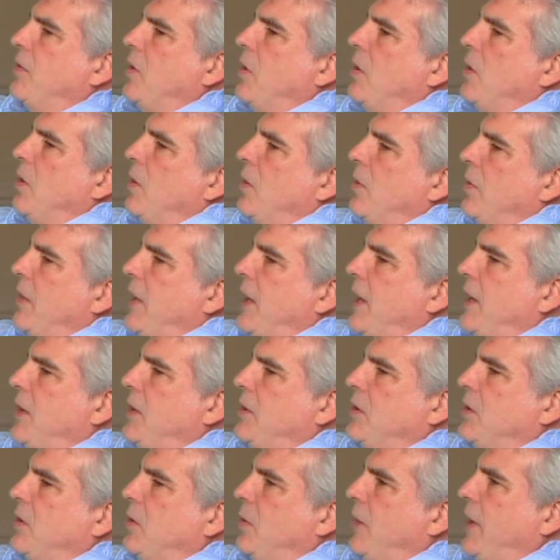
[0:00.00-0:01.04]
all that
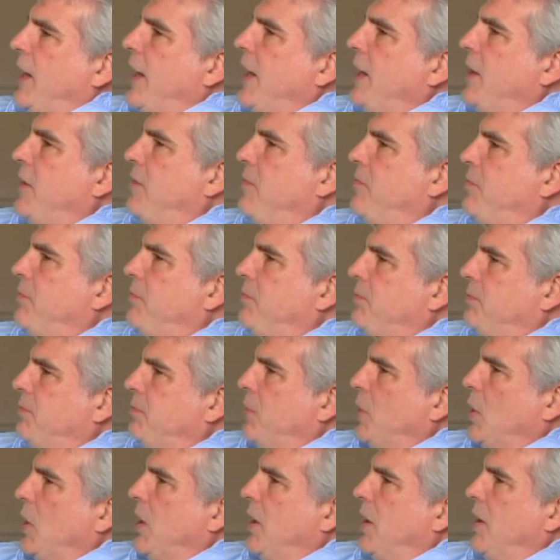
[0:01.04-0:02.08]
creative
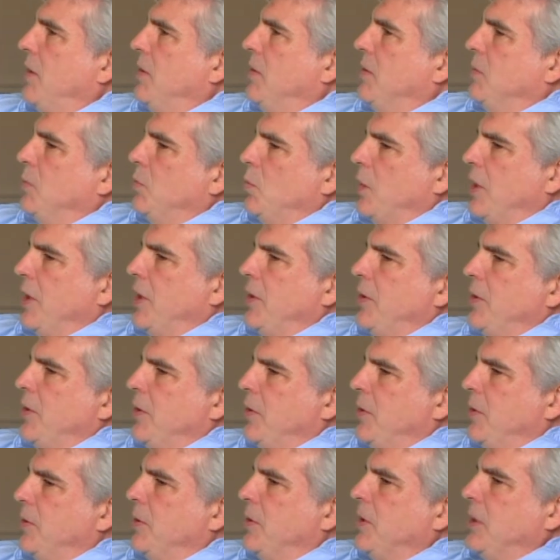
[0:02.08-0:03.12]
part, where
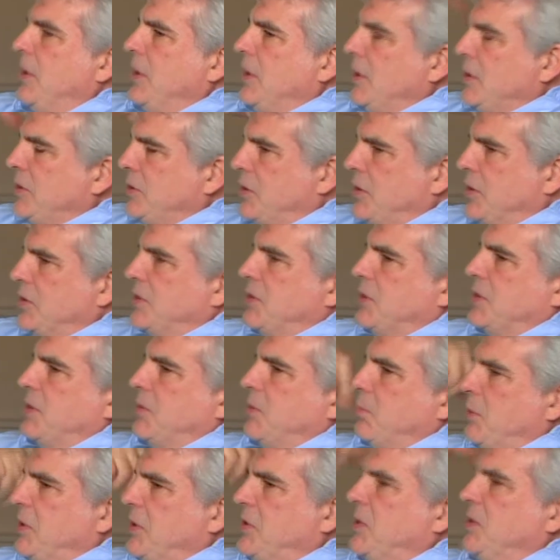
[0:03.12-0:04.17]
you're just
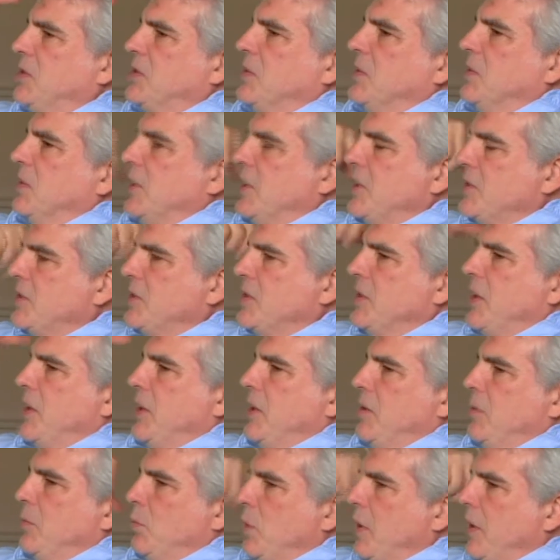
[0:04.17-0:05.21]
listening
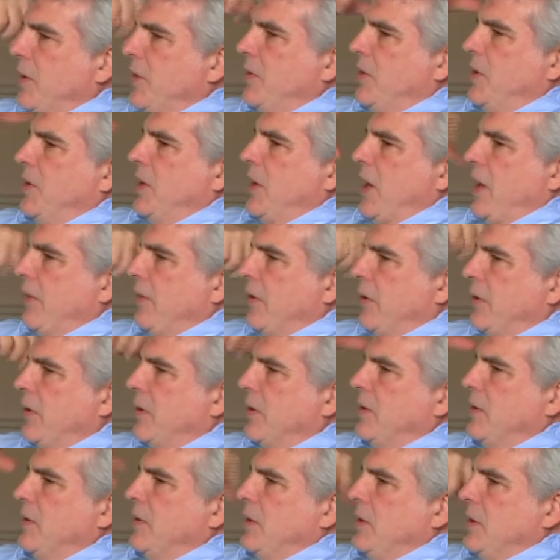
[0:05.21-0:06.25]
with another
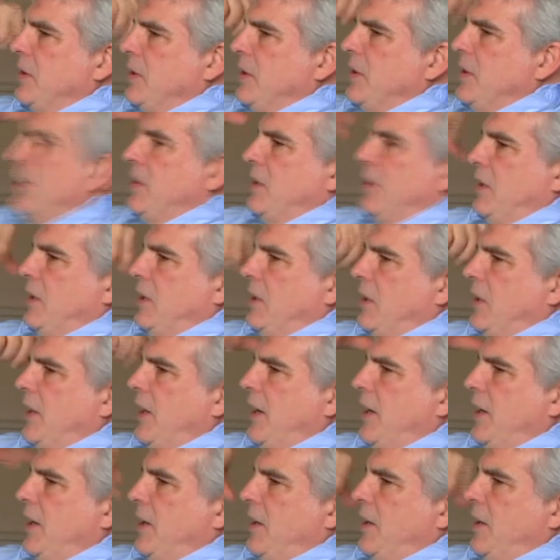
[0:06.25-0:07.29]

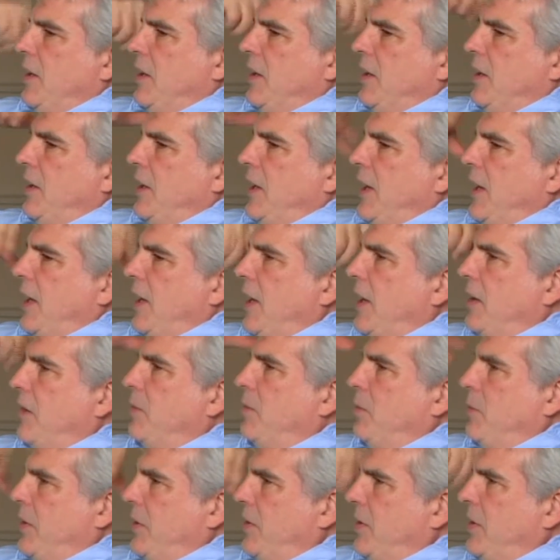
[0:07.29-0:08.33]
head,
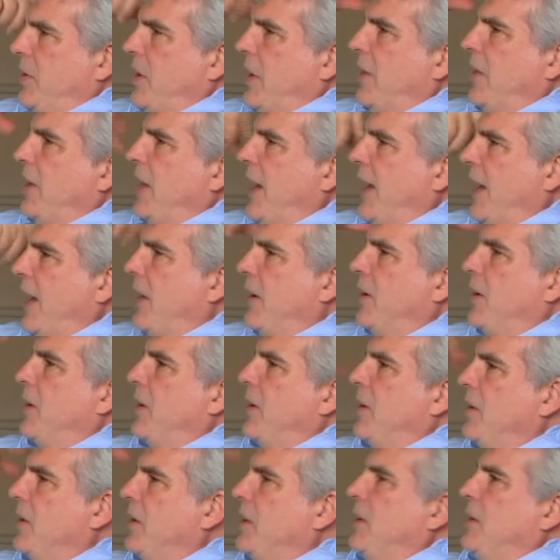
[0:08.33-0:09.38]
with another hat
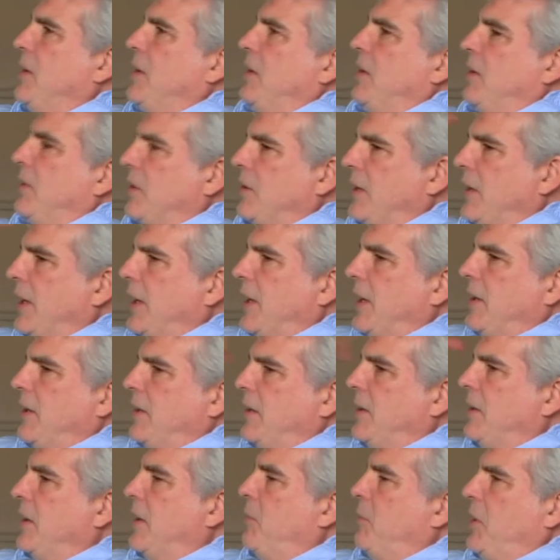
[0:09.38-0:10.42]
on. Okay,
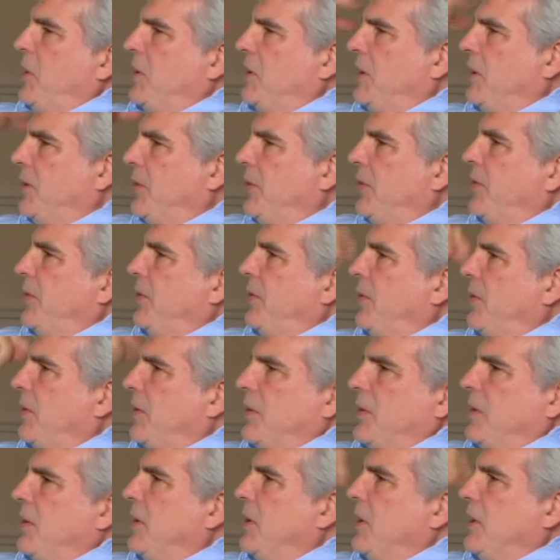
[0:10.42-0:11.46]
I mean, because
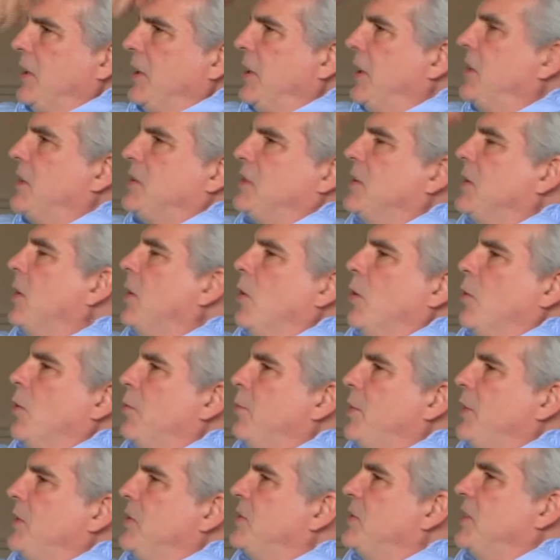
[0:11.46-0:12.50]
it's a whole
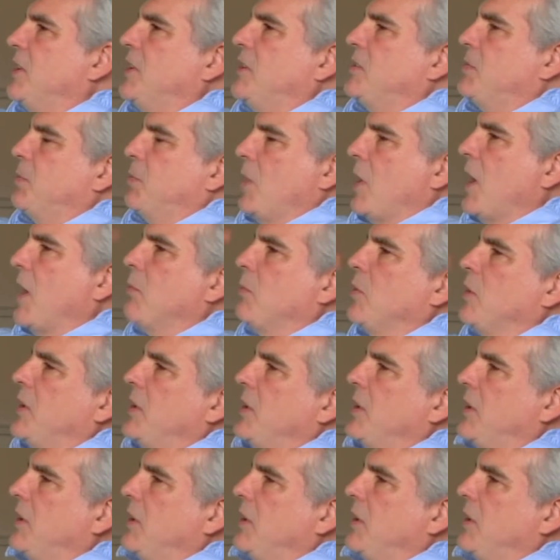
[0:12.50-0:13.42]
piece. It's probably,